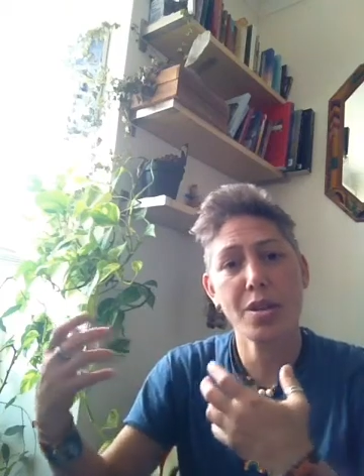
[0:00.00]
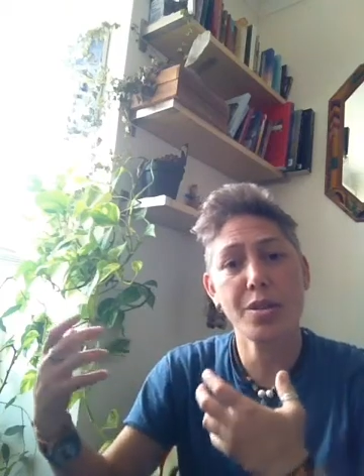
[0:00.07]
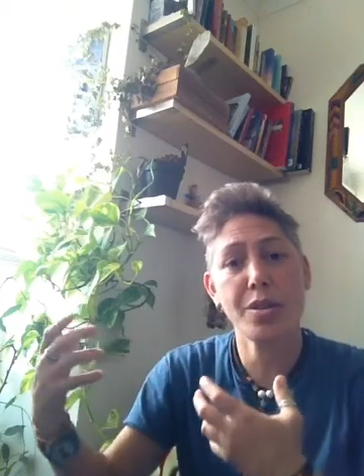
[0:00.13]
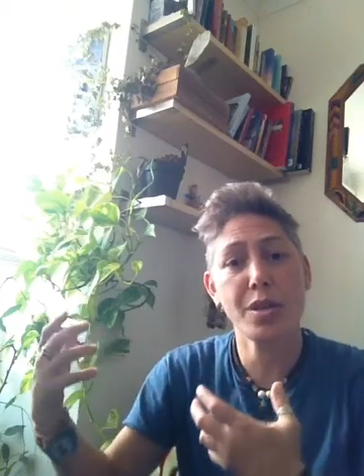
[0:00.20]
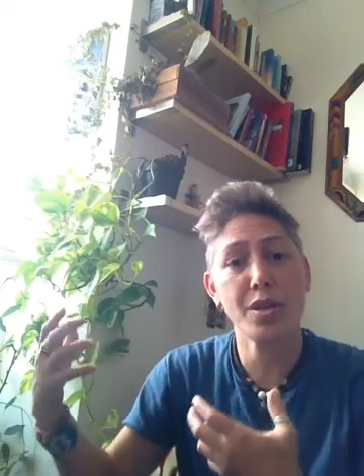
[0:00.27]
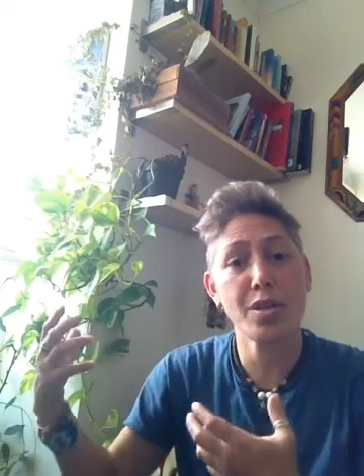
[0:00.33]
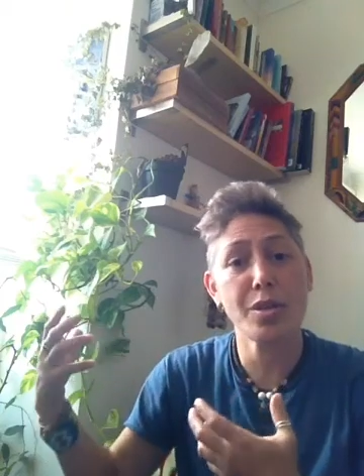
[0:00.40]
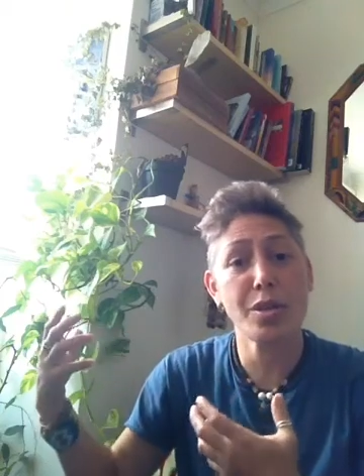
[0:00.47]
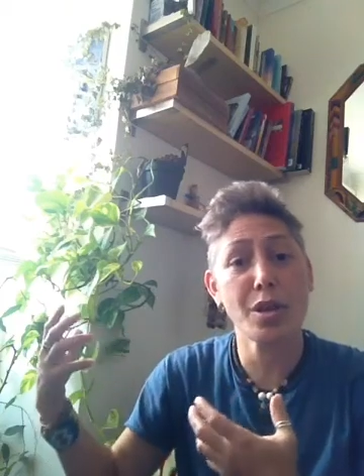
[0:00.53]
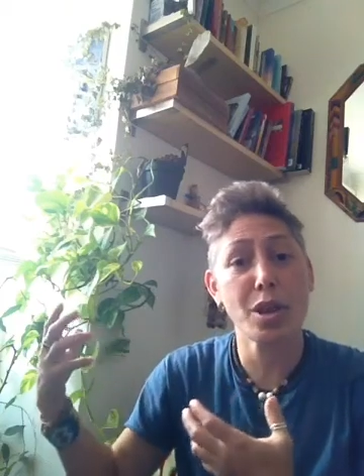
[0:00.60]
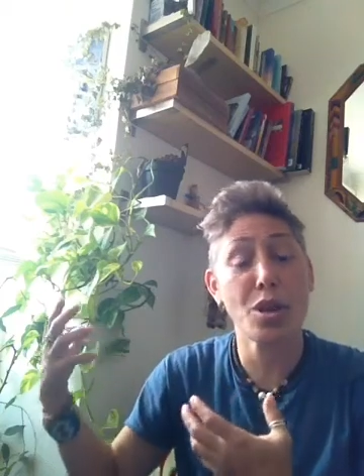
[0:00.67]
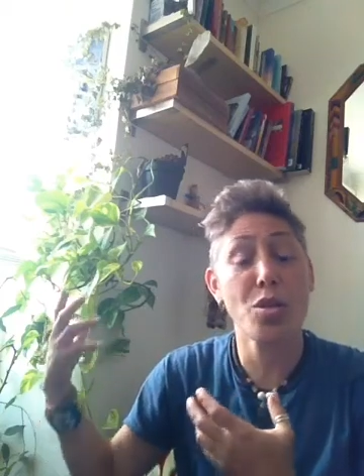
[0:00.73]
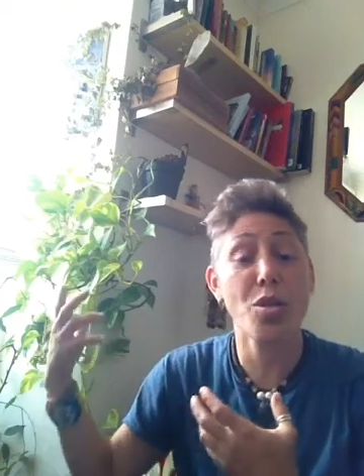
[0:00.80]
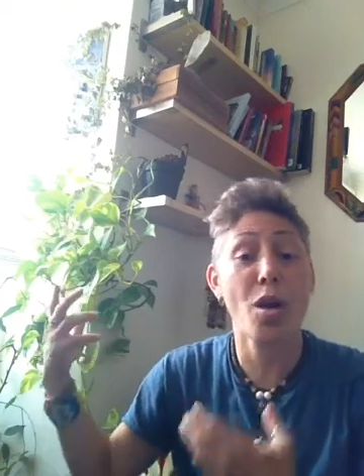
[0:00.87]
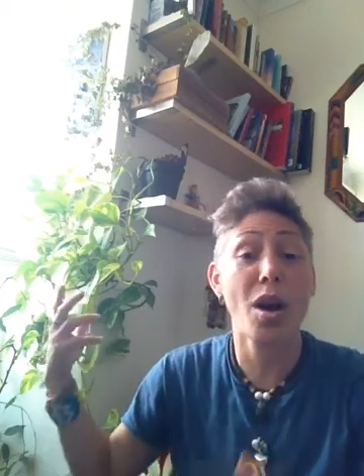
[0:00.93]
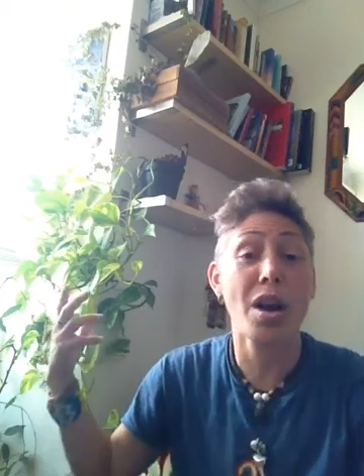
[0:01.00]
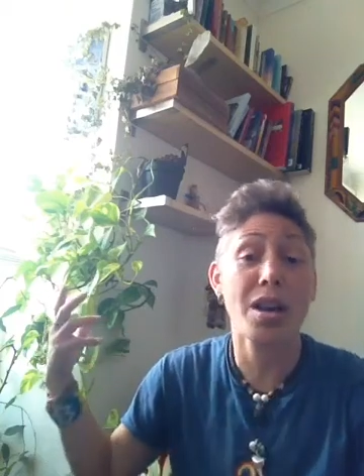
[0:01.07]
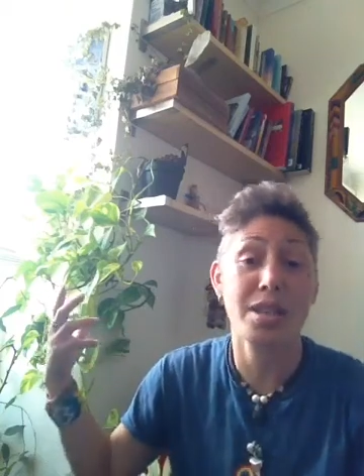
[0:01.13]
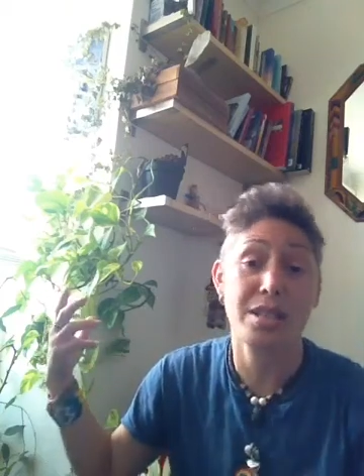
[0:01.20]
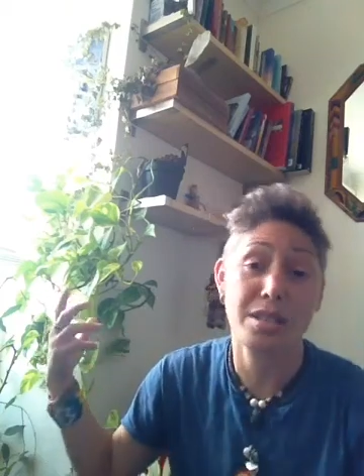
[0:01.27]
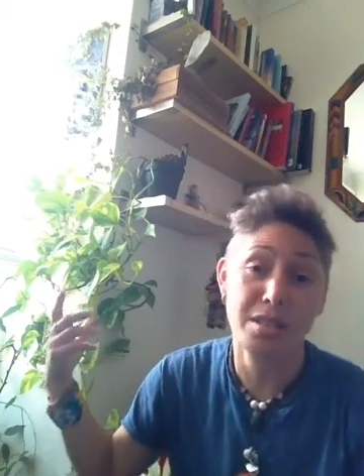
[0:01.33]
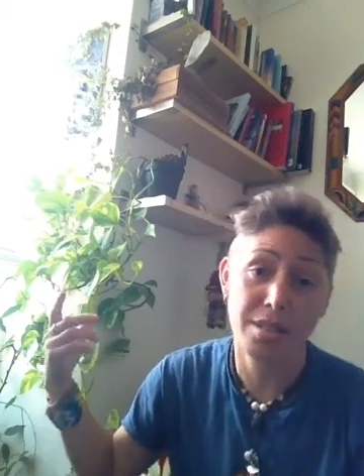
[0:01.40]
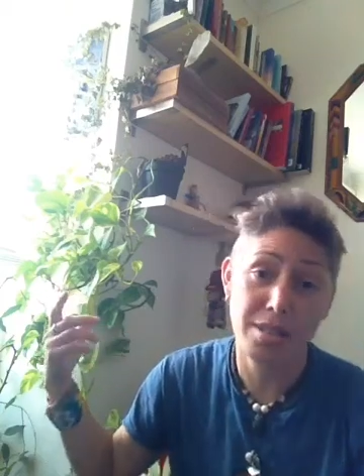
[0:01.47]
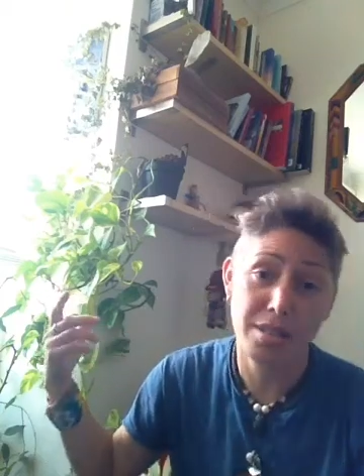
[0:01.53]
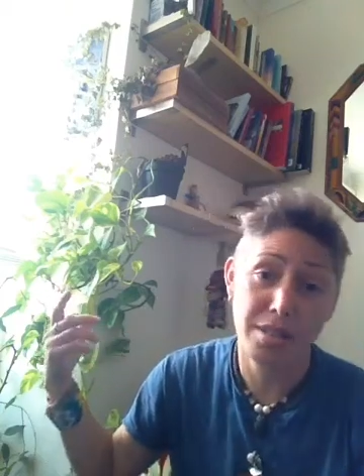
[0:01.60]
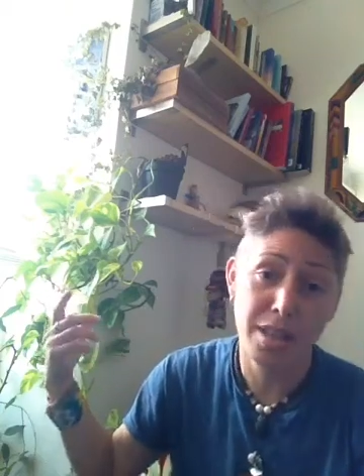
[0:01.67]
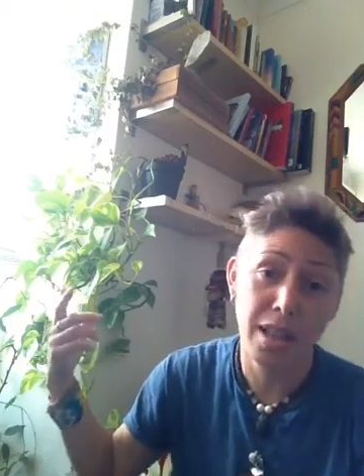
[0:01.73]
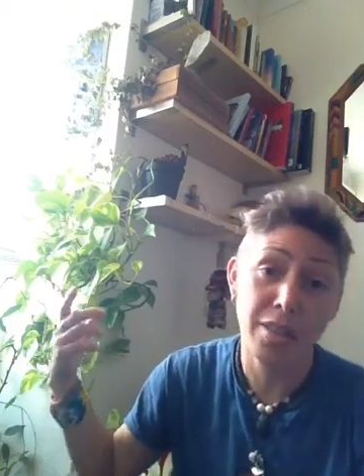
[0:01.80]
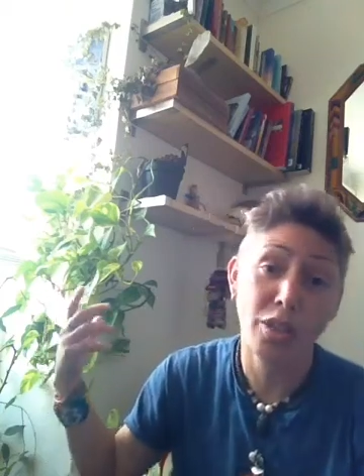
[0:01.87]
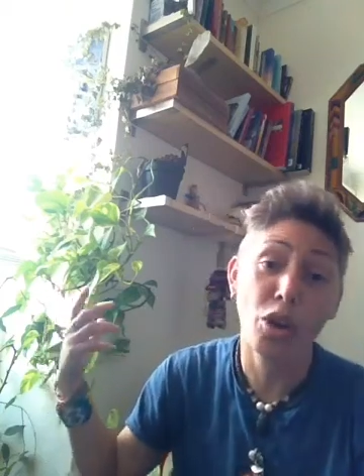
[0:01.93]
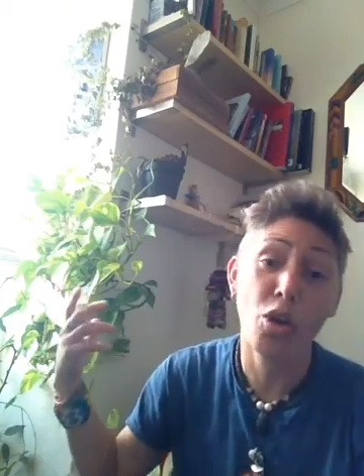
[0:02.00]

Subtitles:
the cries and the